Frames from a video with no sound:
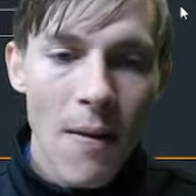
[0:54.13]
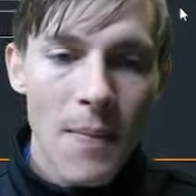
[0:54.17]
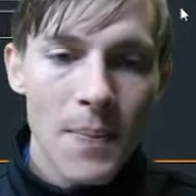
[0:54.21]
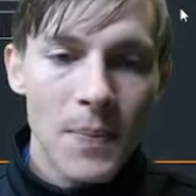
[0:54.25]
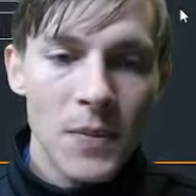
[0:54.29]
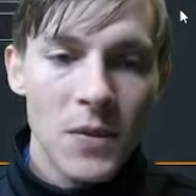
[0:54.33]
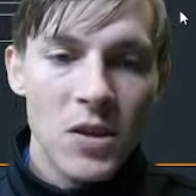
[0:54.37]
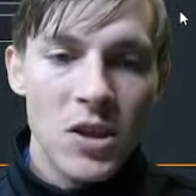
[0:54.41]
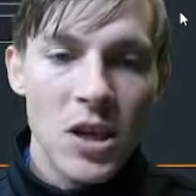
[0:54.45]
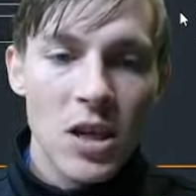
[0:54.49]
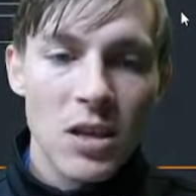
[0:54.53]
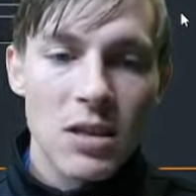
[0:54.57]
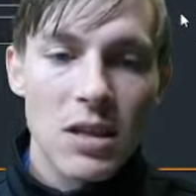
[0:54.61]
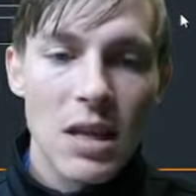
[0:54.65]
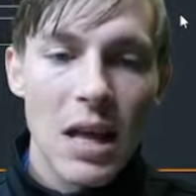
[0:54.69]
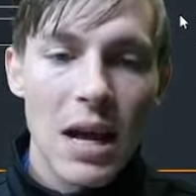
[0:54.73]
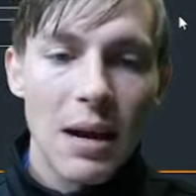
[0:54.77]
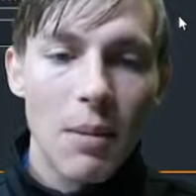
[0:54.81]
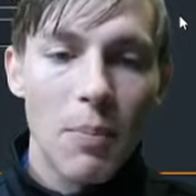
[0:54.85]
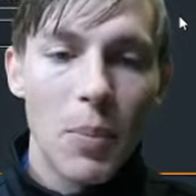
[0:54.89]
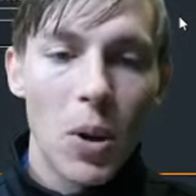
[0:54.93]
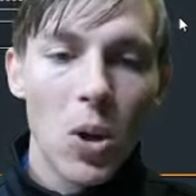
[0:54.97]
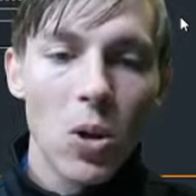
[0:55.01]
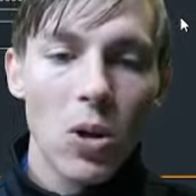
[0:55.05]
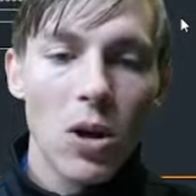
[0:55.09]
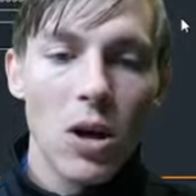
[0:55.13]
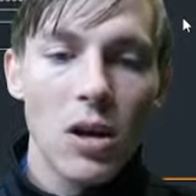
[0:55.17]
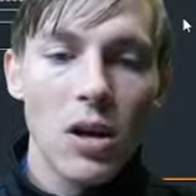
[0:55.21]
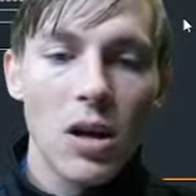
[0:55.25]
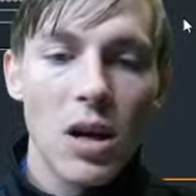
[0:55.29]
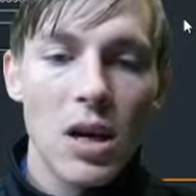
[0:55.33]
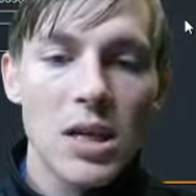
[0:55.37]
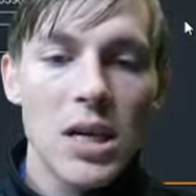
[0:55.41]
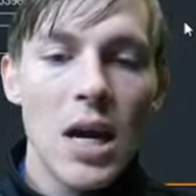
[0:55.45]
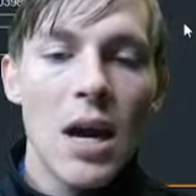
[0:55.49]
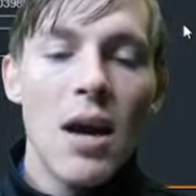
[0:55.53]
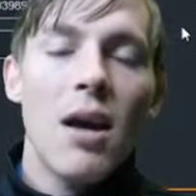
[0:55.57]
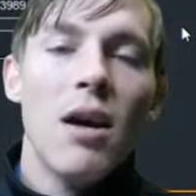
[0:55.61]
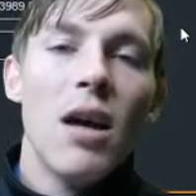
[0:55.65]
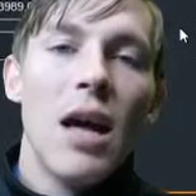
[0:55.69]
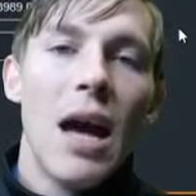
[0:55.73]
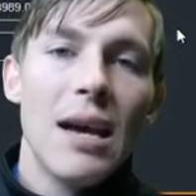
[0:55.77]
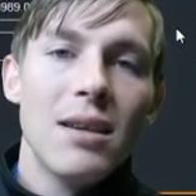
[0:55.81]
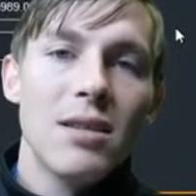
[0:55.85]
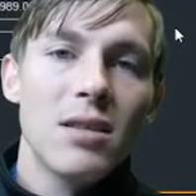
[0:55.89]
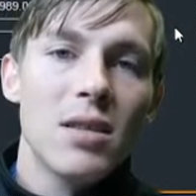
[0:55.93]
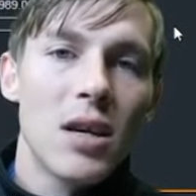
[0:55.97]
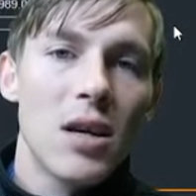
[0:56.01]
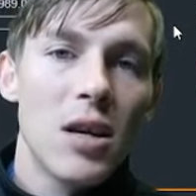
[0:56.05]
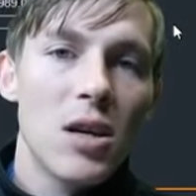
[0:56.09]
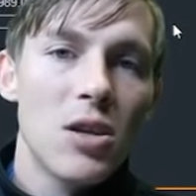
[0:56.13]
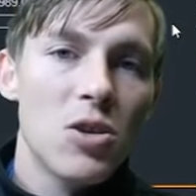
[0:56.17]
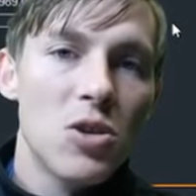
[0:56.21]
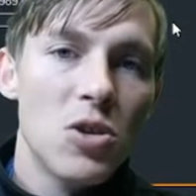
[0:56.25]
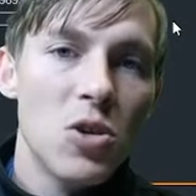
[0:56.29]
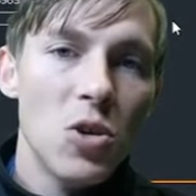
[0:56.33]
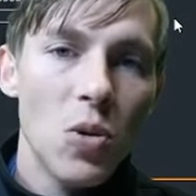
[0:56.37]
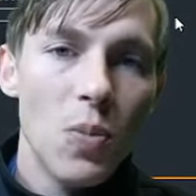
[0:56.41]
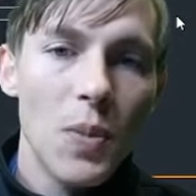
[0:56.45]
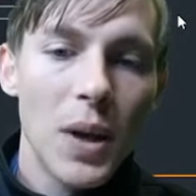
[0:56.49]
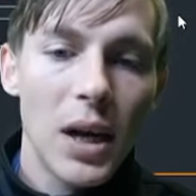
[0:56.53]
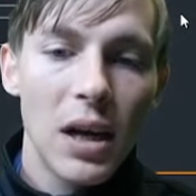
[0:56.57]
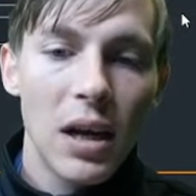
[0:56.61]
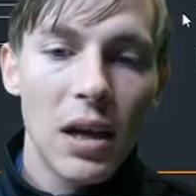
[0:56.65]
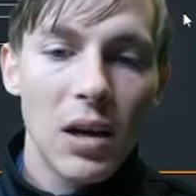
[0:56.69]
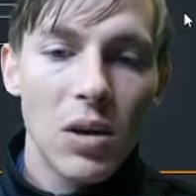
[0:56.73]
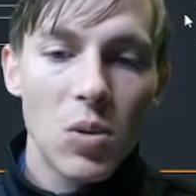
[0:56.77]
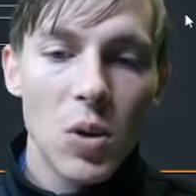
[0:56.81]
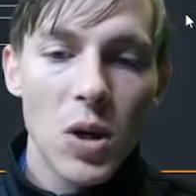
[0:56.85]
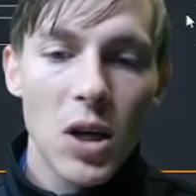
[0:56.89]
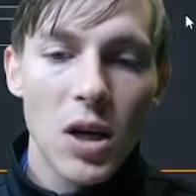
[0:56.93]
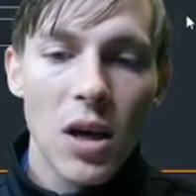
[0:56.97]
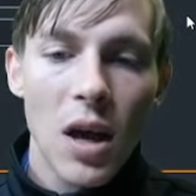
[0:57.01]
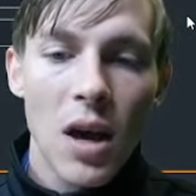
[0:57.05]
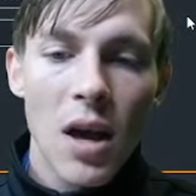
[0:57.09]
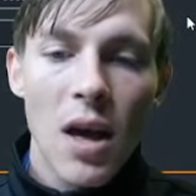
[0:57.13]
Just like Polkadot has the Kusama network